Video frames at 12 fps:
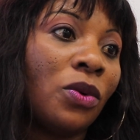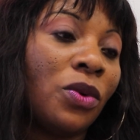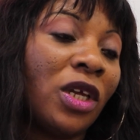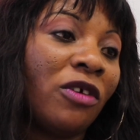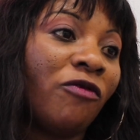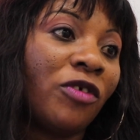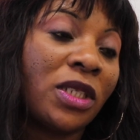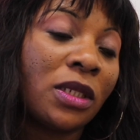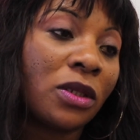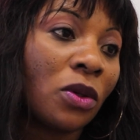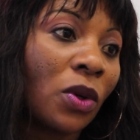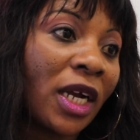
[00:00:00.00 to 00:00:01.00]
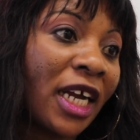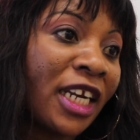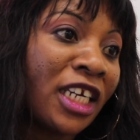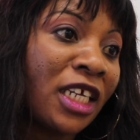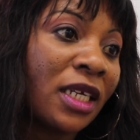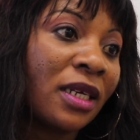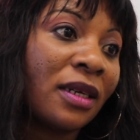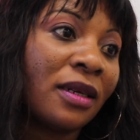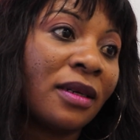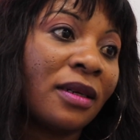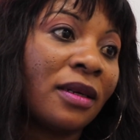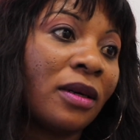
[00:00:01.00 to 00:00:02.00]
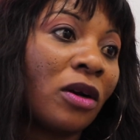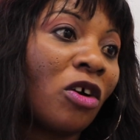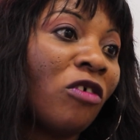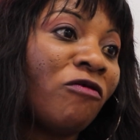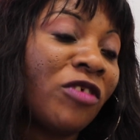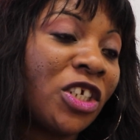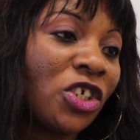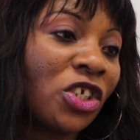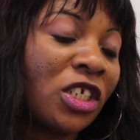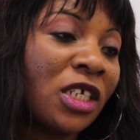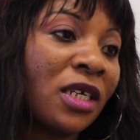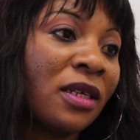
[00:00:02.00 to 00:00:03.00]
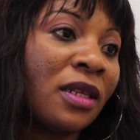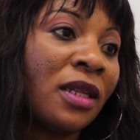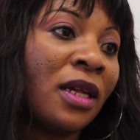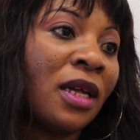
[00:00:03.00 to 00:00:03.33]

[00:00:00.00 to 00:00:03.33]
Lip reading: if it is organic, conventional,